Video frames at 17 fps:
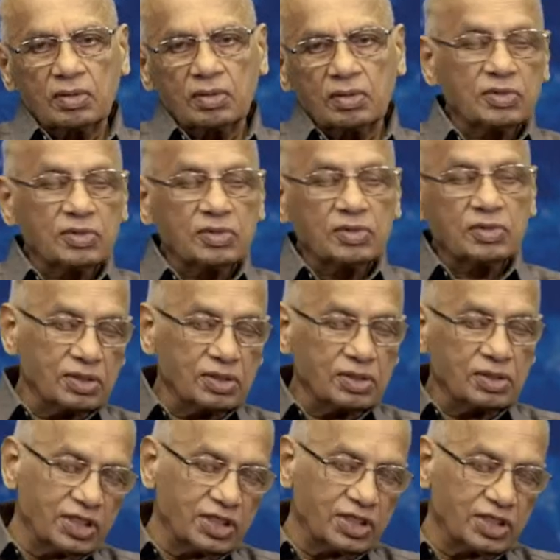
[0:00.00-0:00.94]

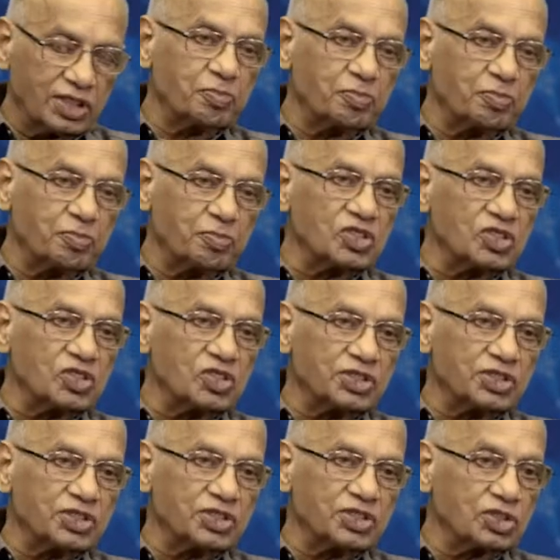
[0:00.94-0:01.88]
the sickness may be
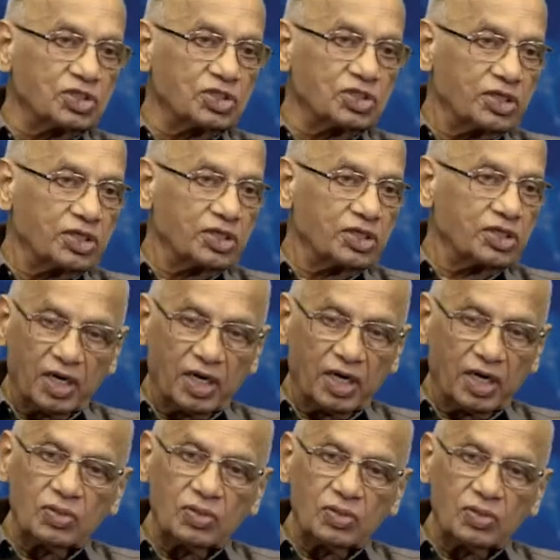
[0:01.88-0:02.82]
such it is not
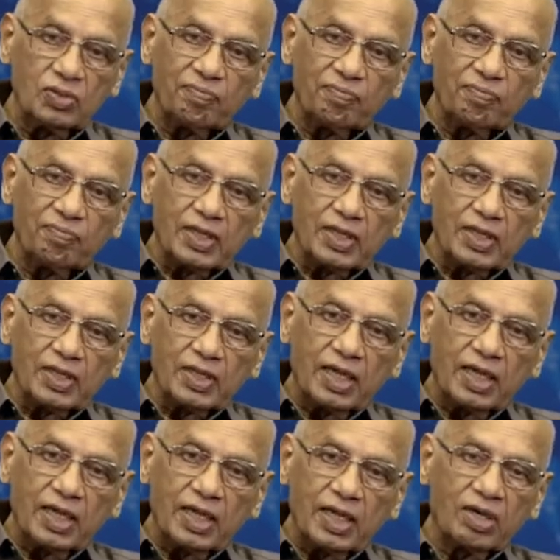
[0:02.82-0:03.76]
repairable,
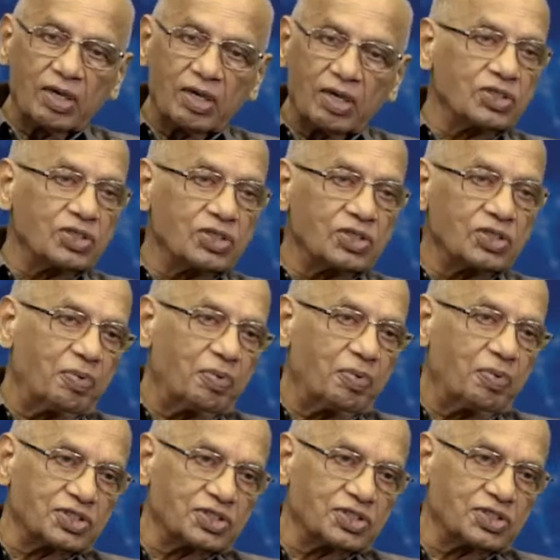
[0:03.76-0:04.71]
and you have got to
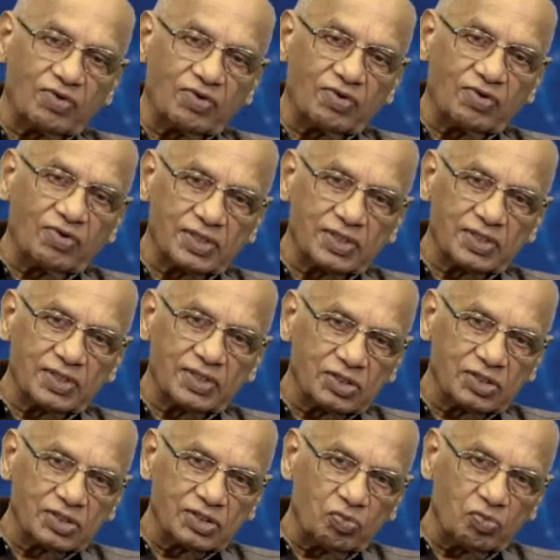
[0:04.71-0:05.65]
replace that valve.
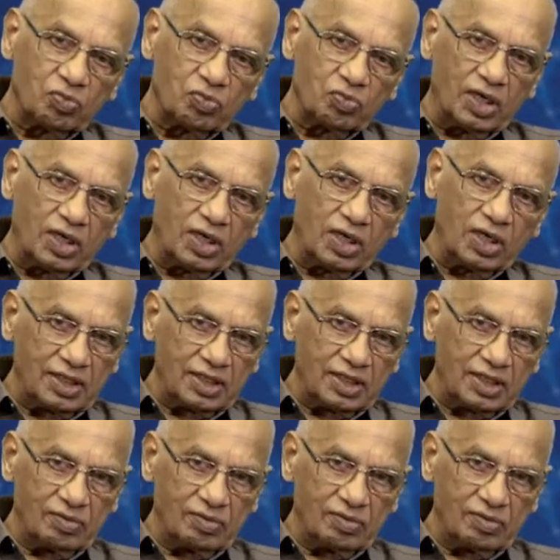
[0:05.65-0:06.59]
That is where we are
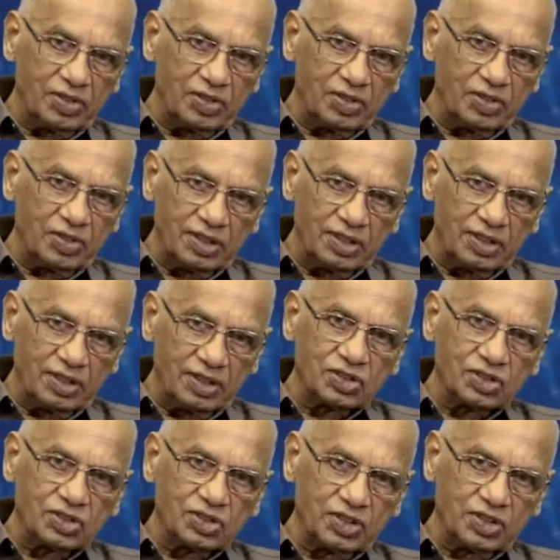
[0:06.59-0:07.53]
in
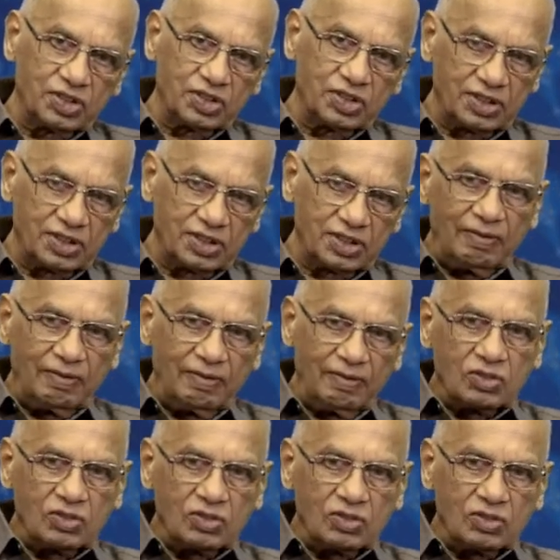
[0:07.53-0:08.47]
this subject.
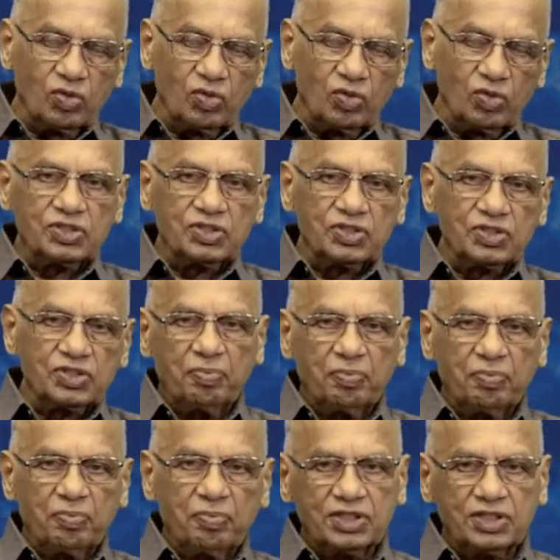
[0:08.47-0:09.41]
So when we
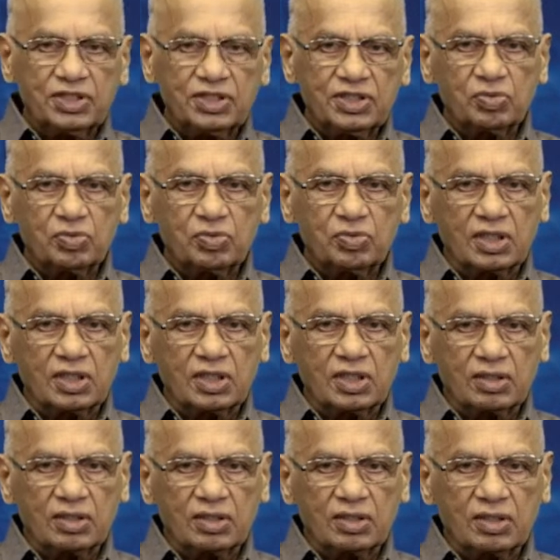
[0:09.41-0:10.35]
see patients with
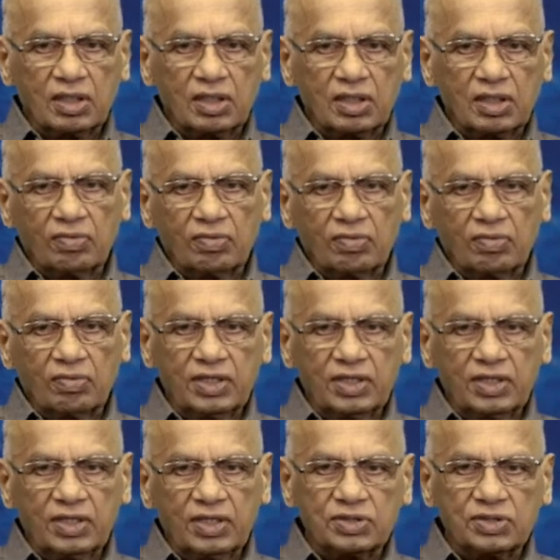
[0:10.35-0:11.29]

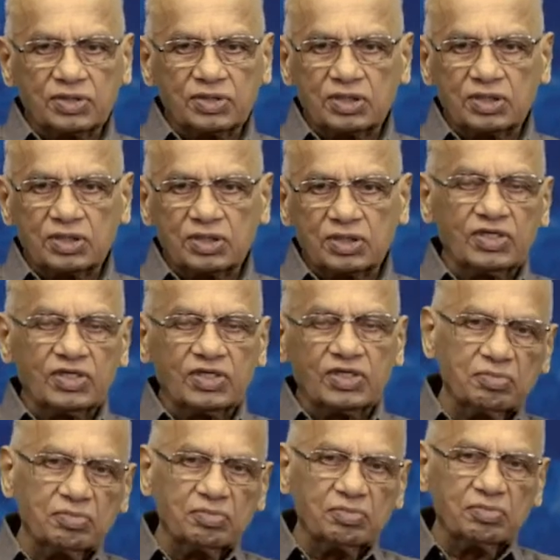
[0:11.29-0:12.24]
very
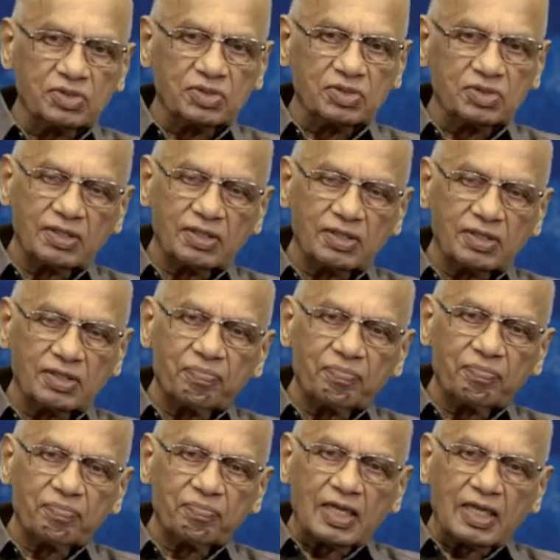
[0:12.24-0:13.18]
severe symptoms,
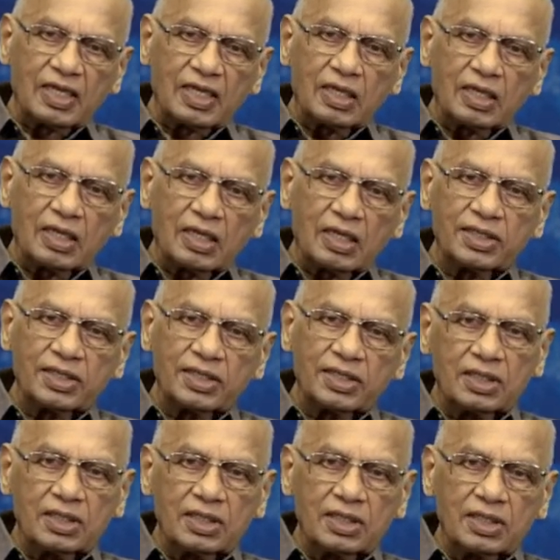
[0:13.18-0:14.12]

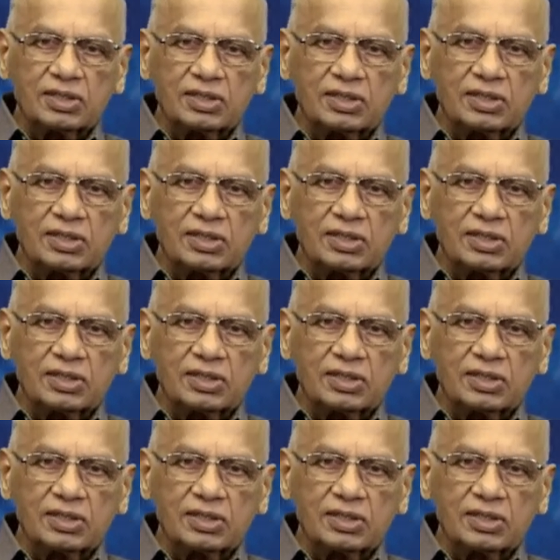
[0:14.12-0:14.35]
either